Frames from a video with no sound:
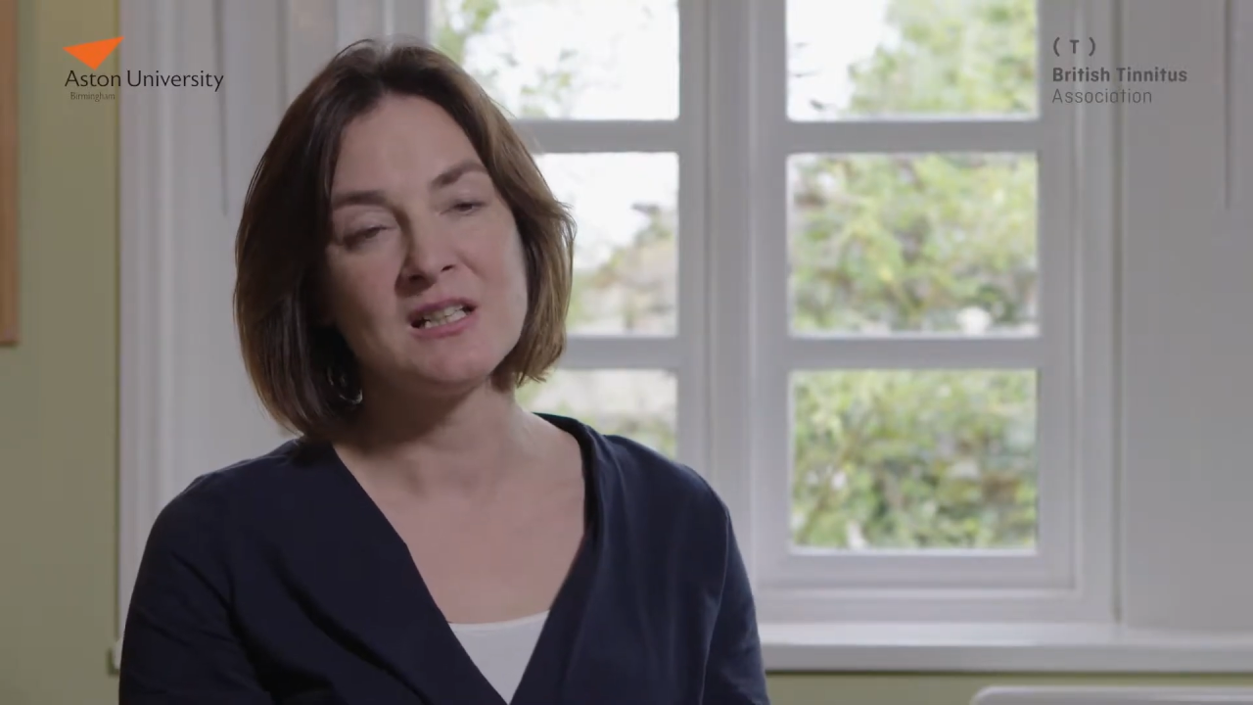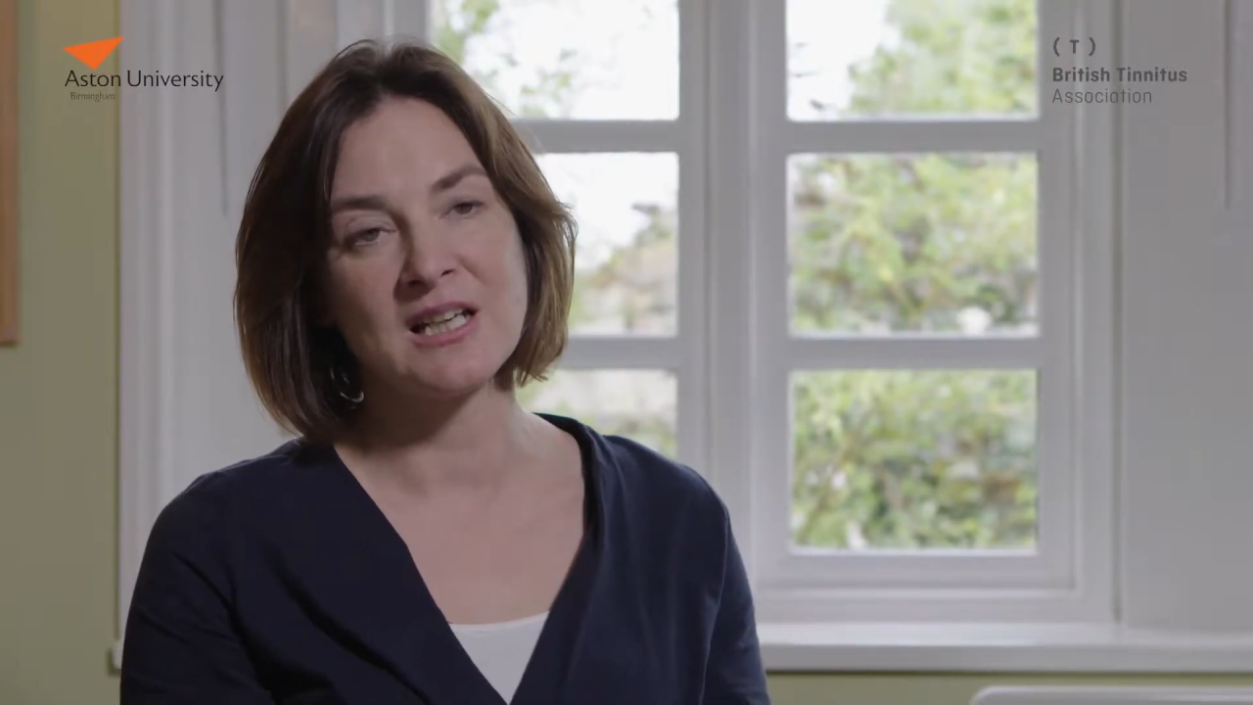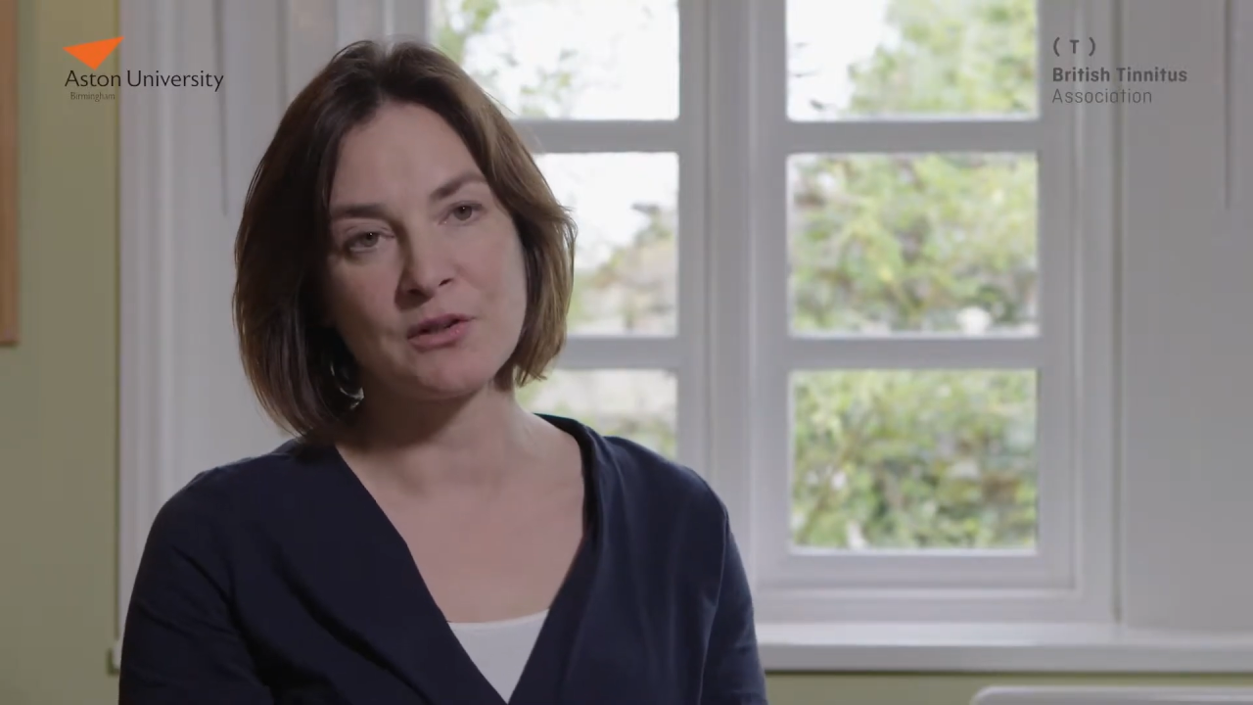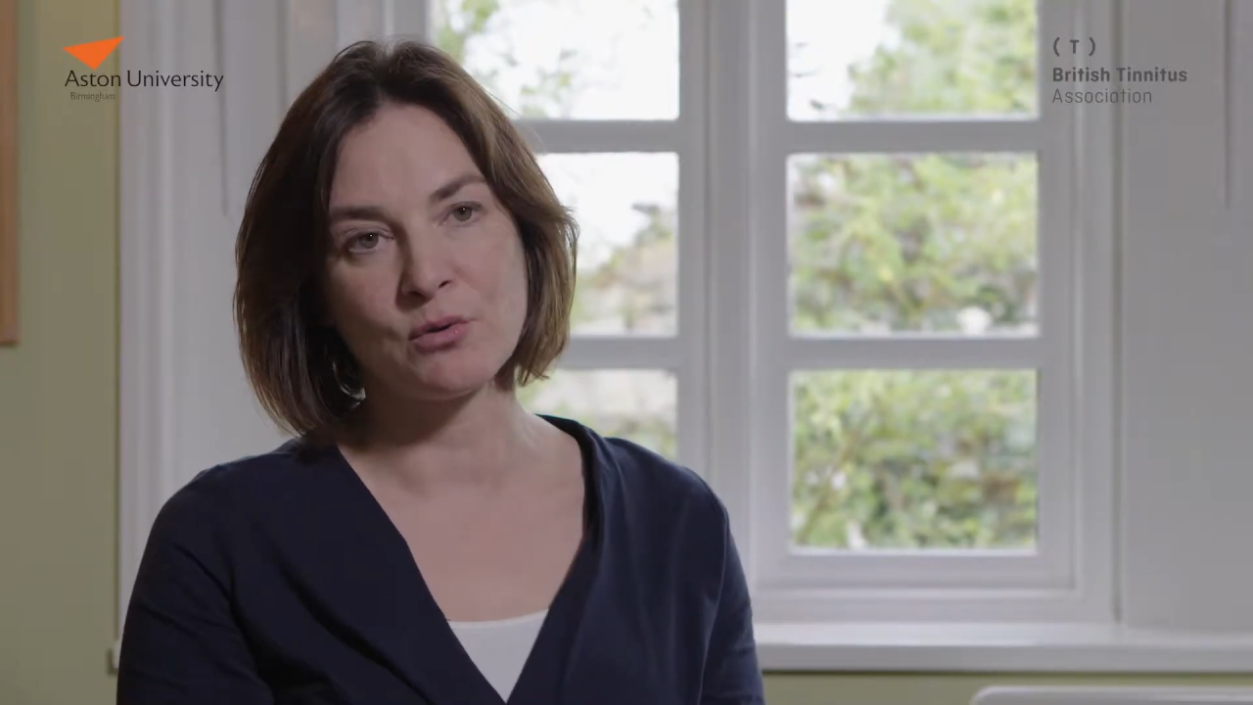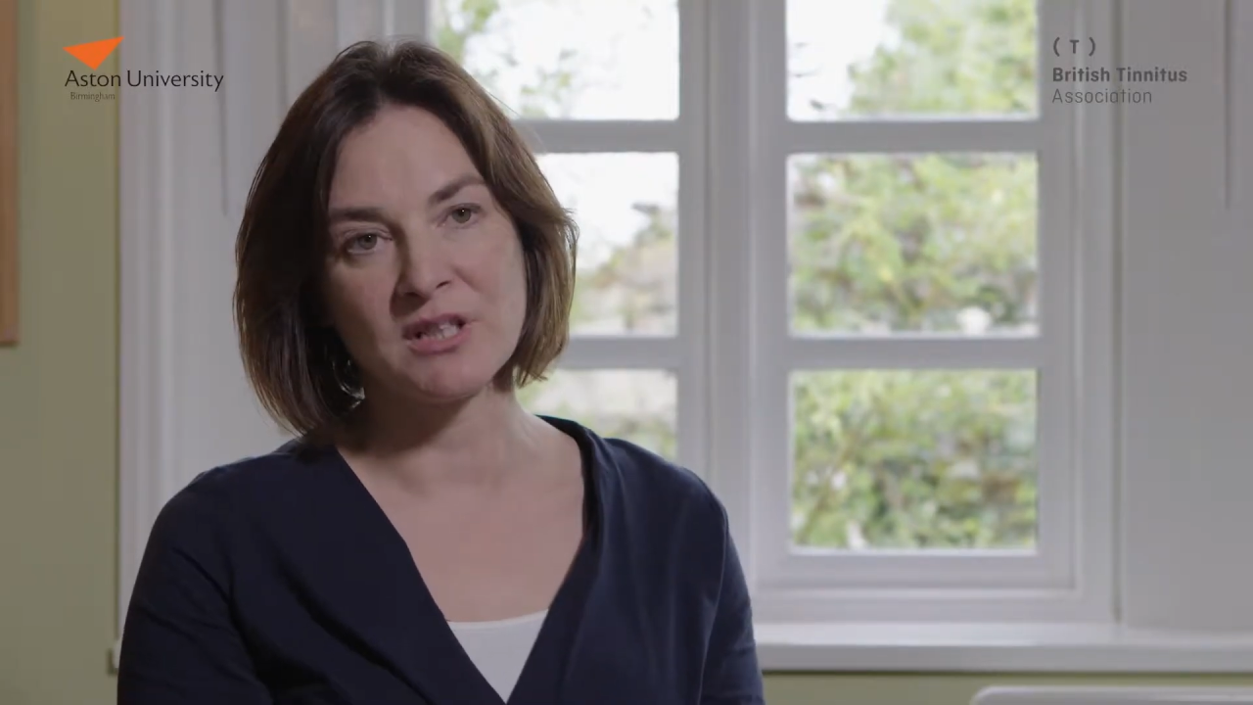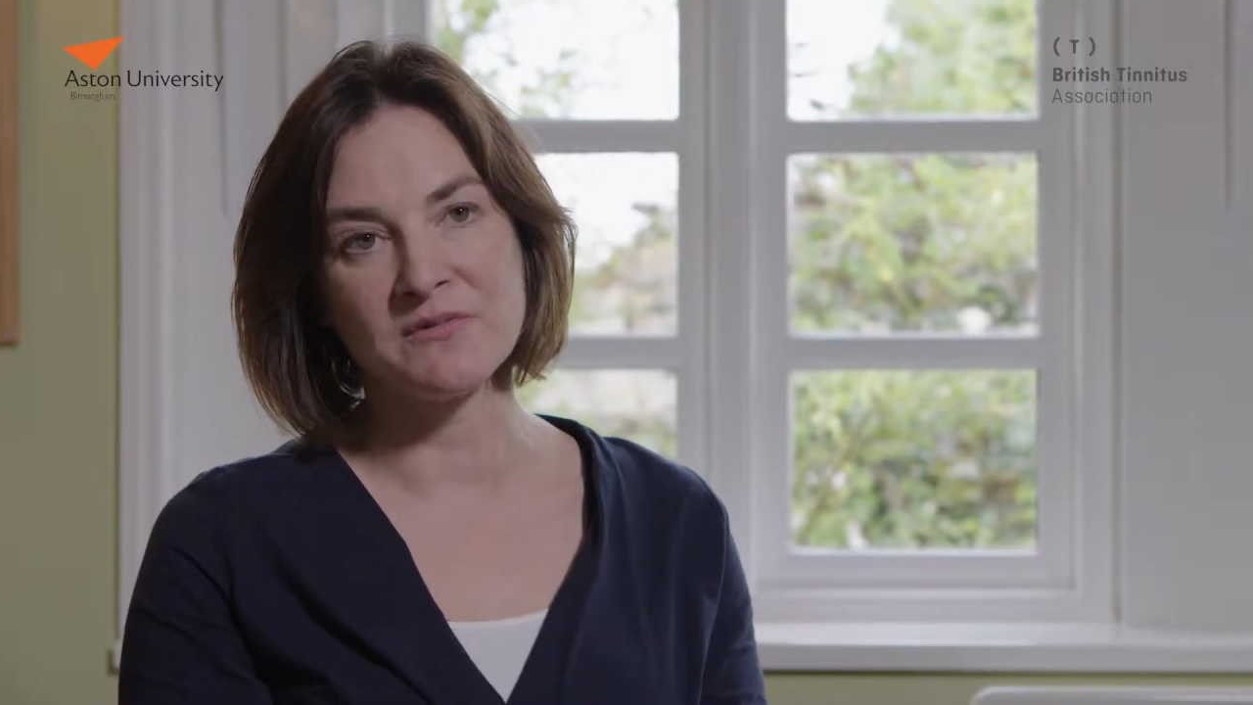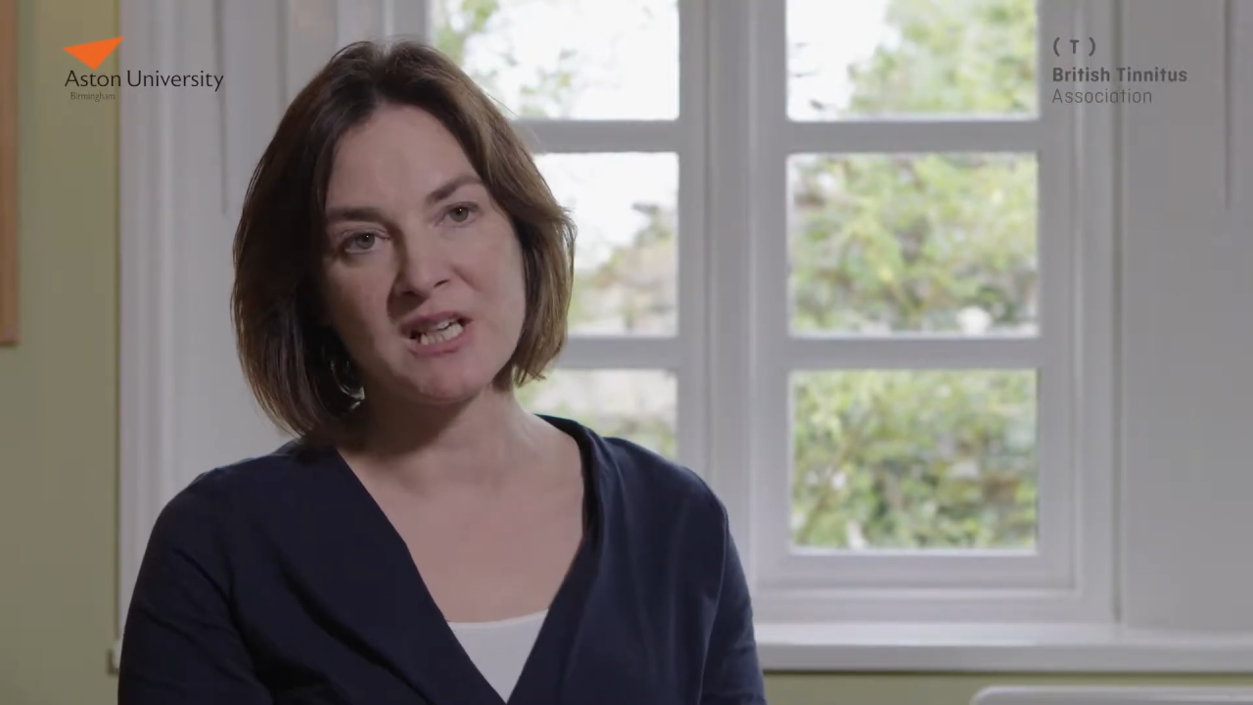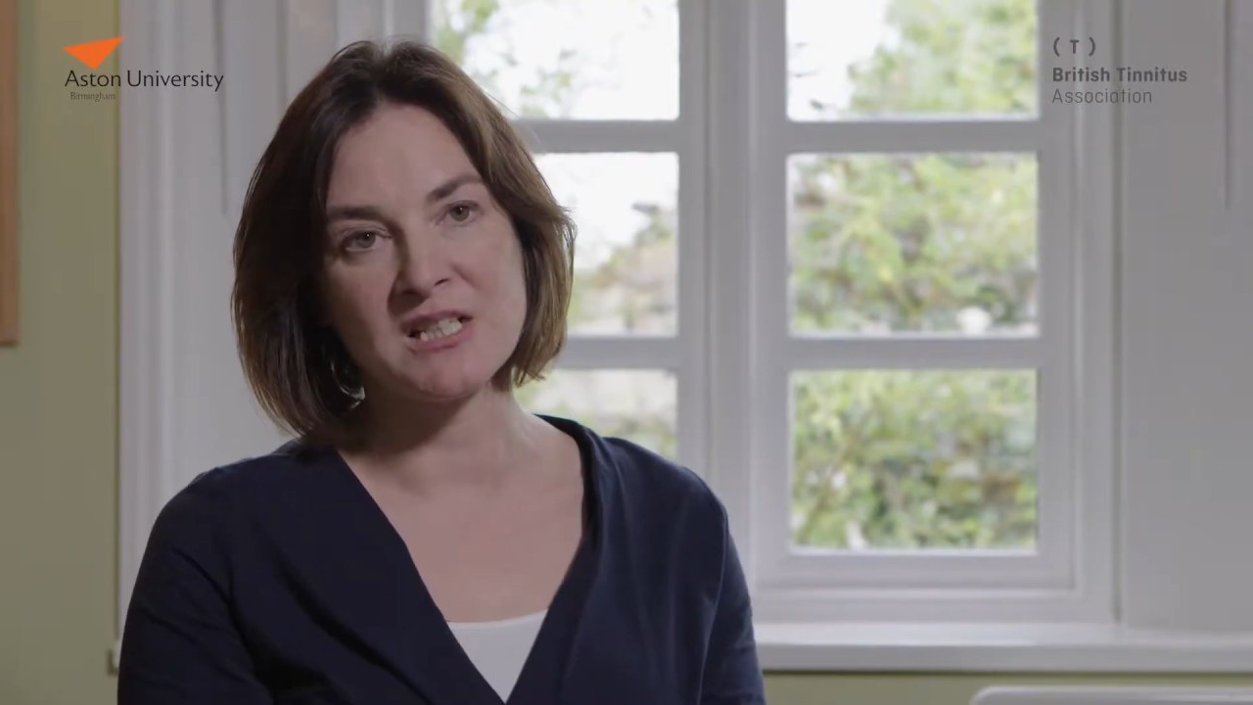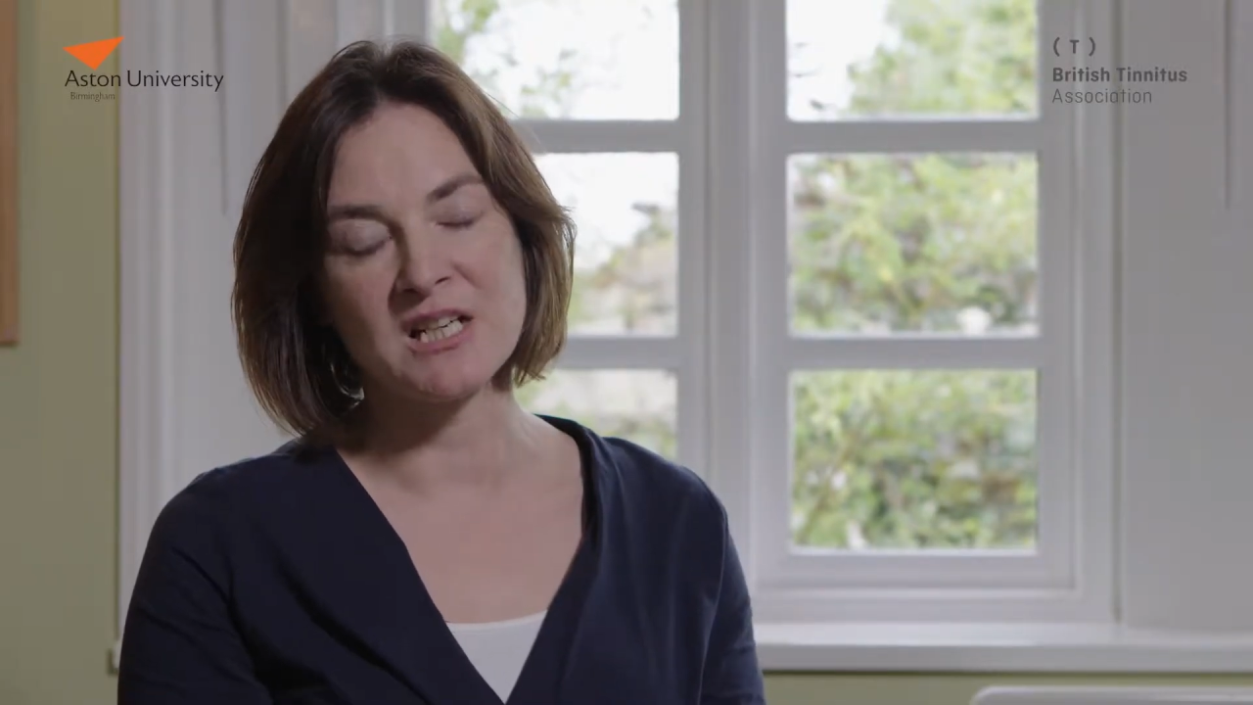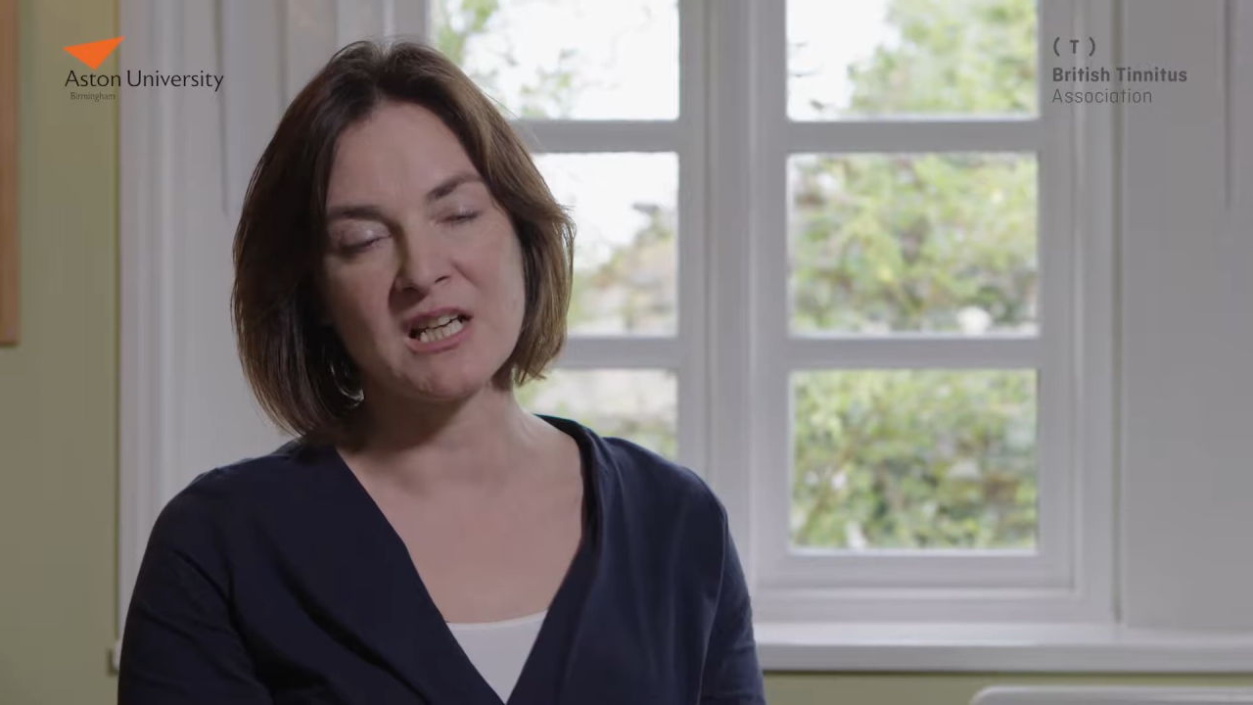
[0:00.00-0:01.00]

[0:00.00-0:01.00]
gathering of data,